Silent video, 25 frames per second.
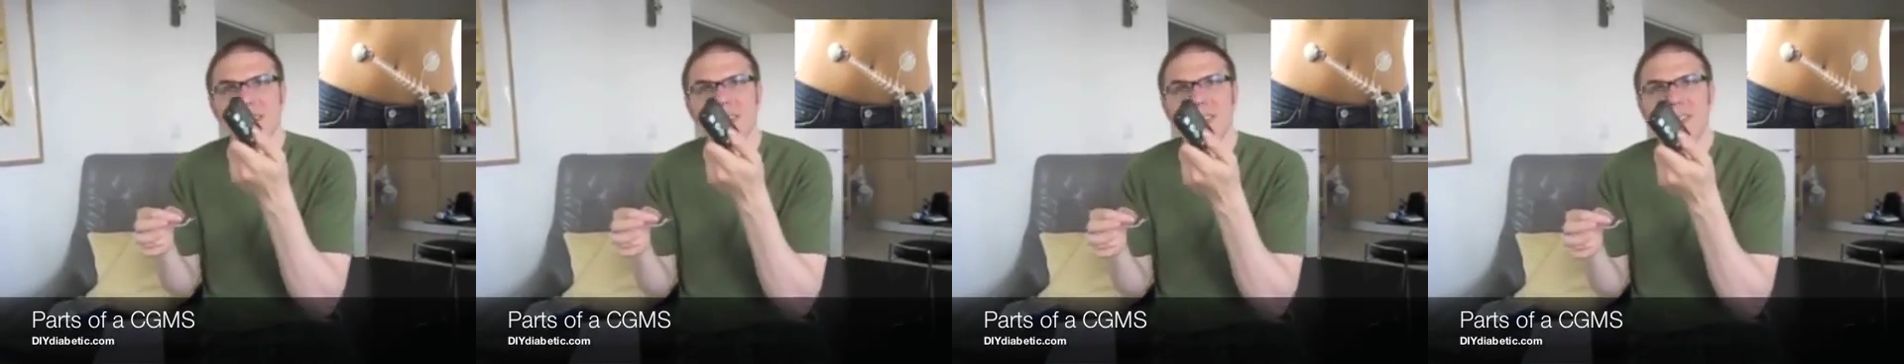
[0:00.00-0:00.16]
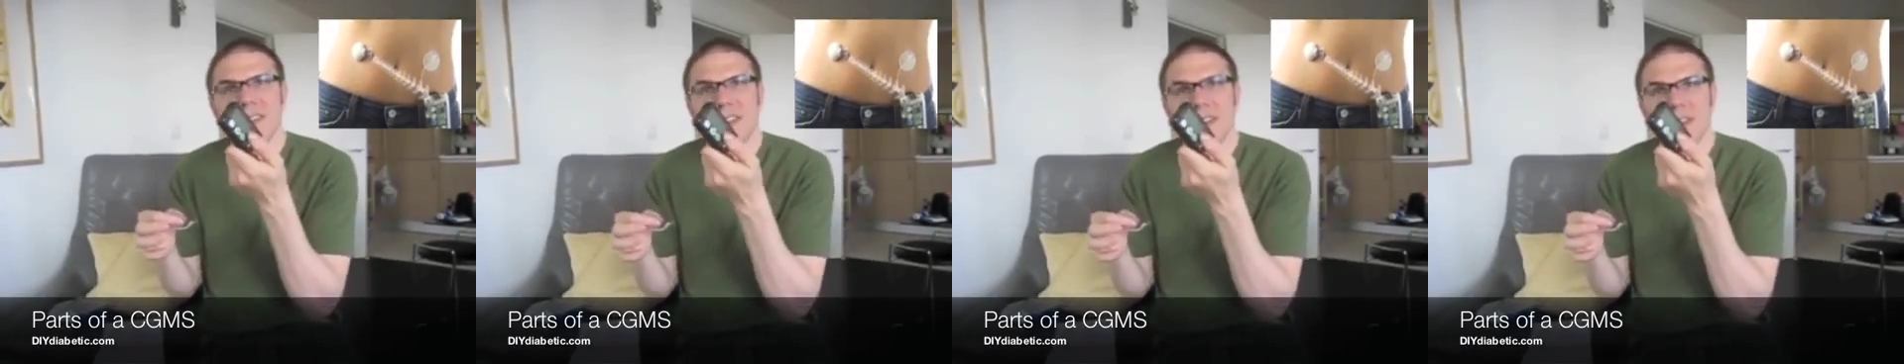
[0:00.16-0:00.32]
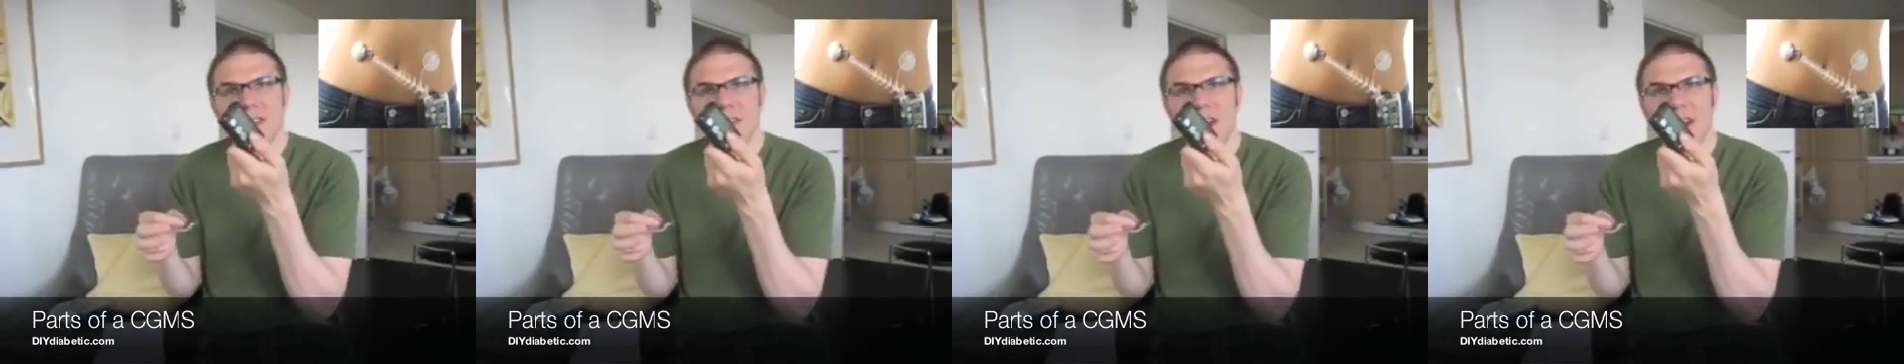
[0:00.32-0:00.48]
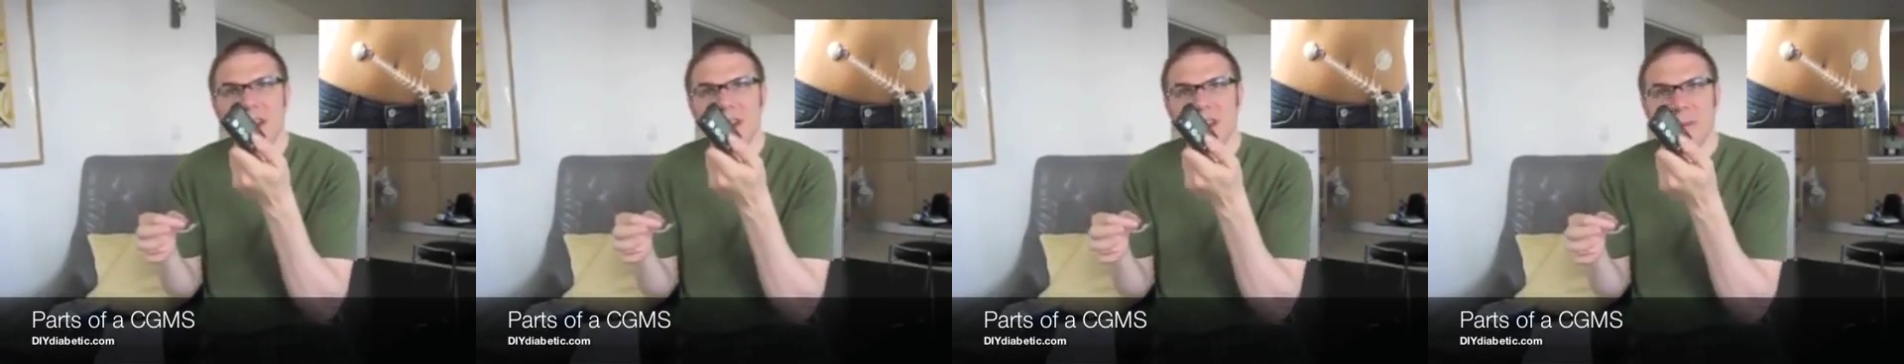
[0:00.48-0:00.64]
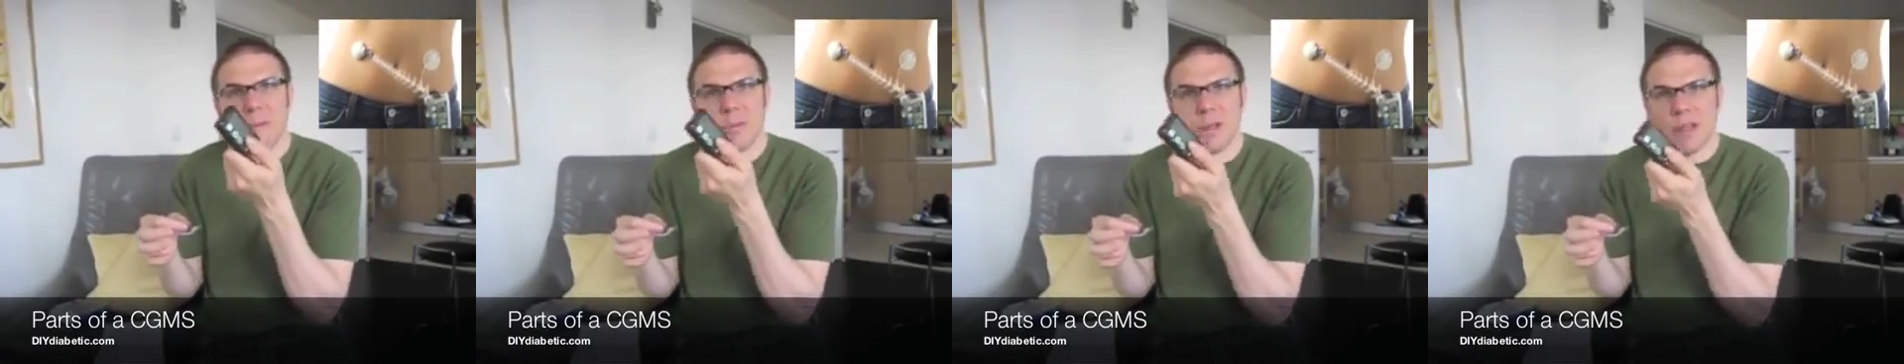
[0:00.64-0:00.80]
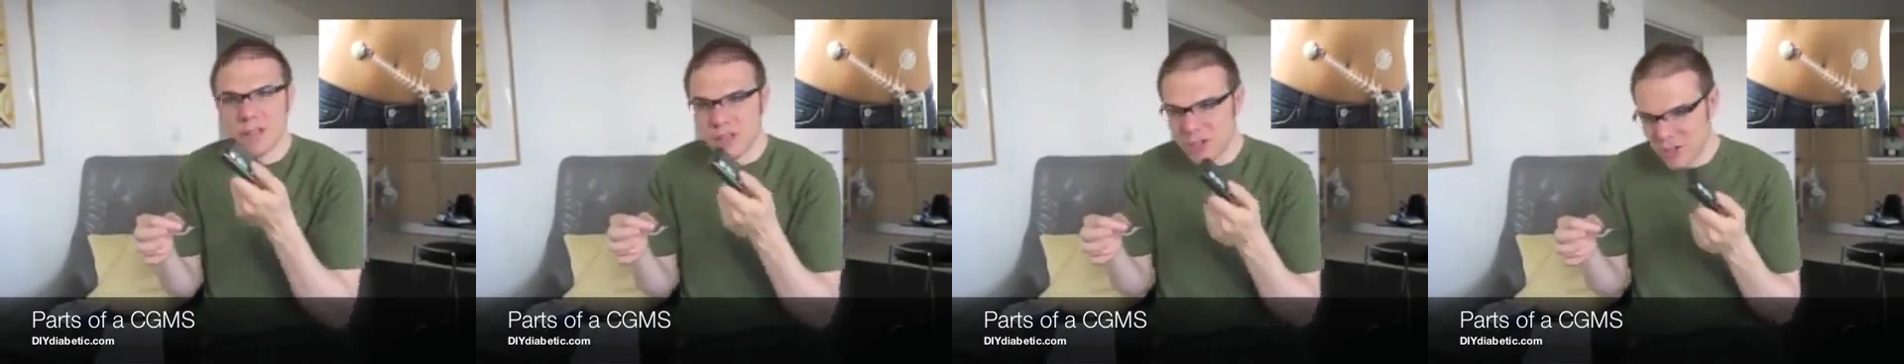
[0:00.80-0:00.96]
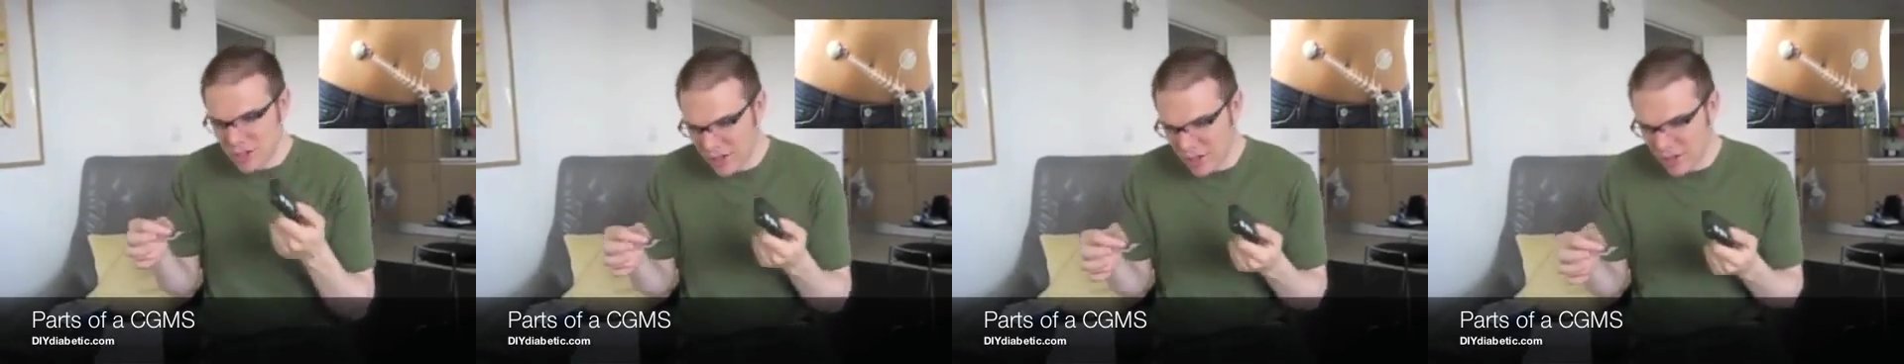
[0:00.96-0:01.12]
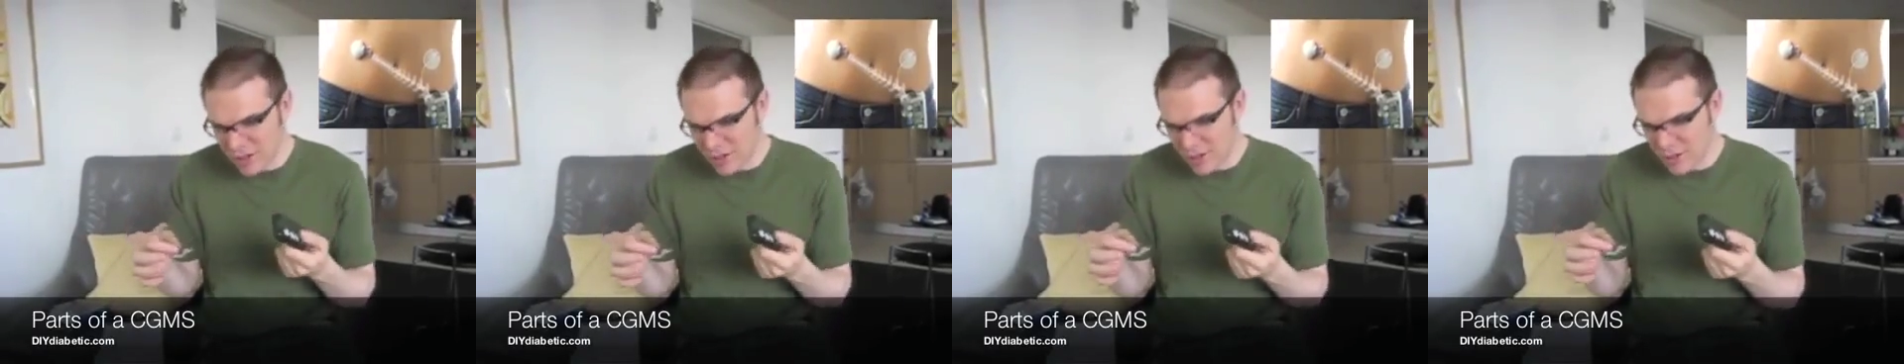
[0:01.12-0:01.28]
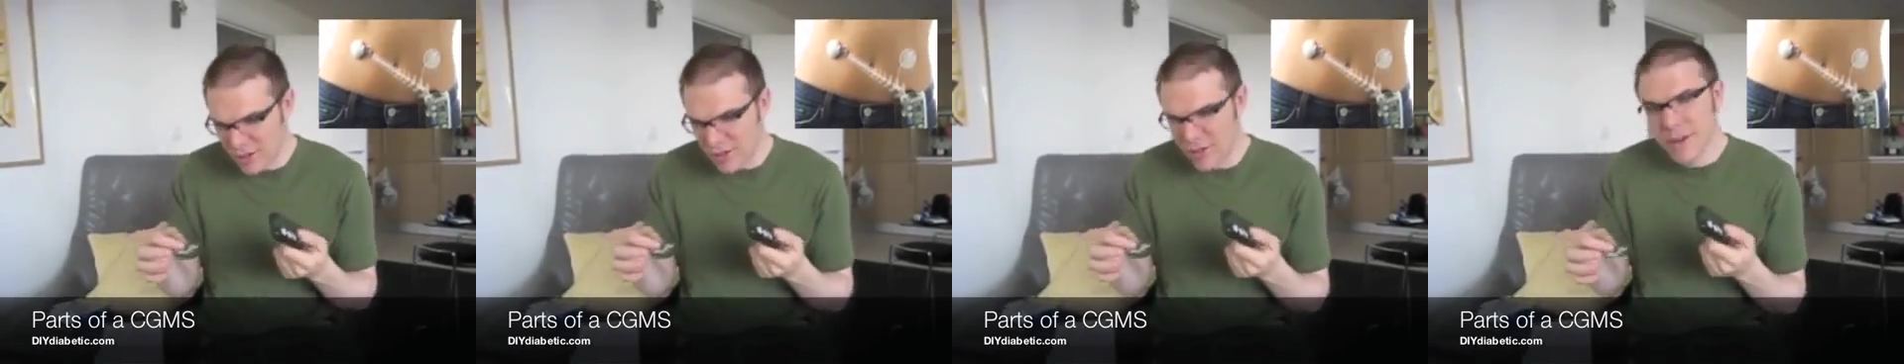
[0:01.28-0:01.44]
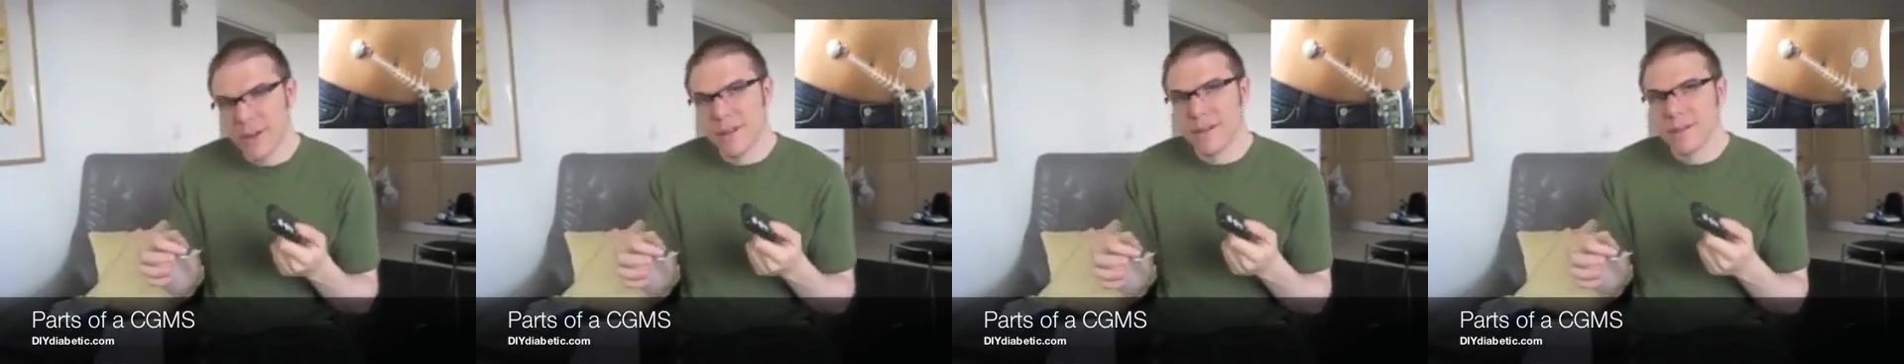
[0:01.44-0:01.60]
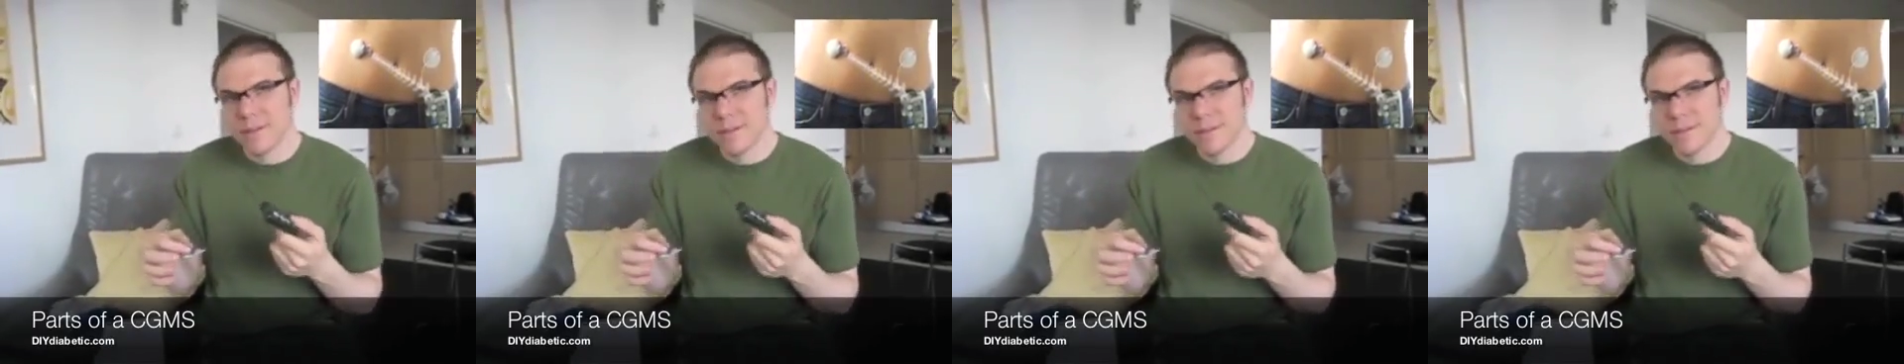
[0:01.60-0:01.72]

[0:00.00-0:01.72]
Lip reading: to tell you how your blood sugar is doing.